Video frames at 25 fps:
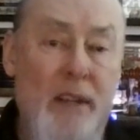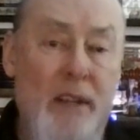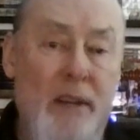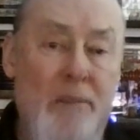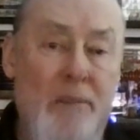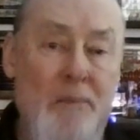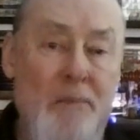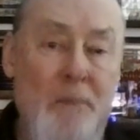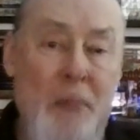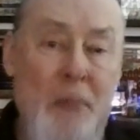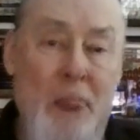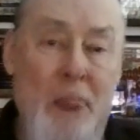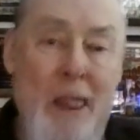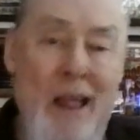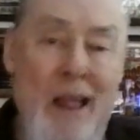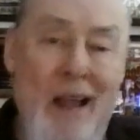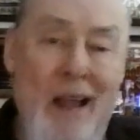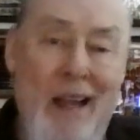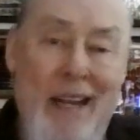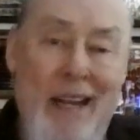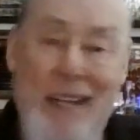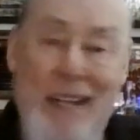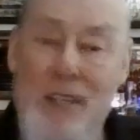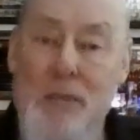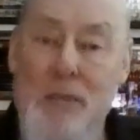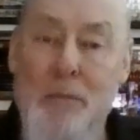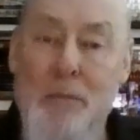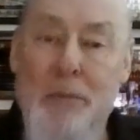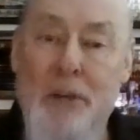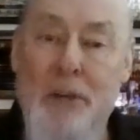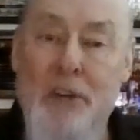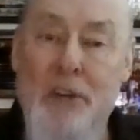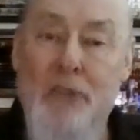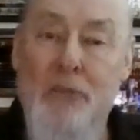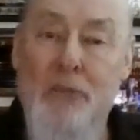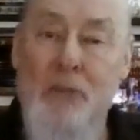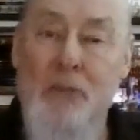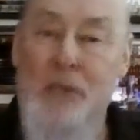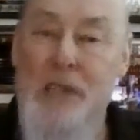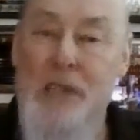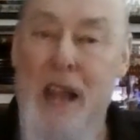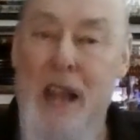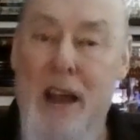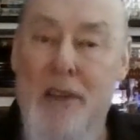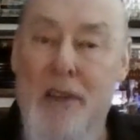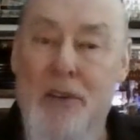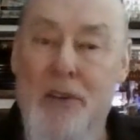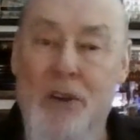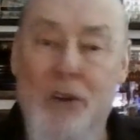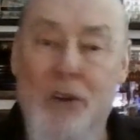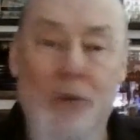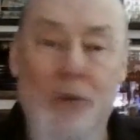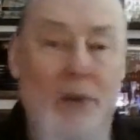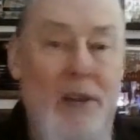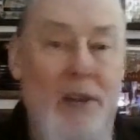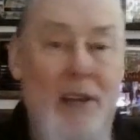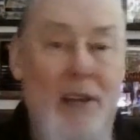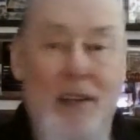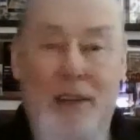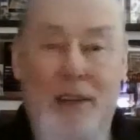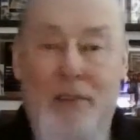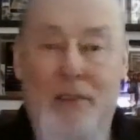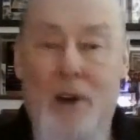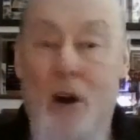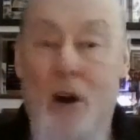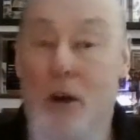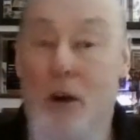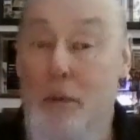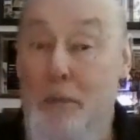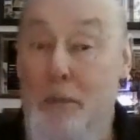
But, uh, I got some beer from South Korea,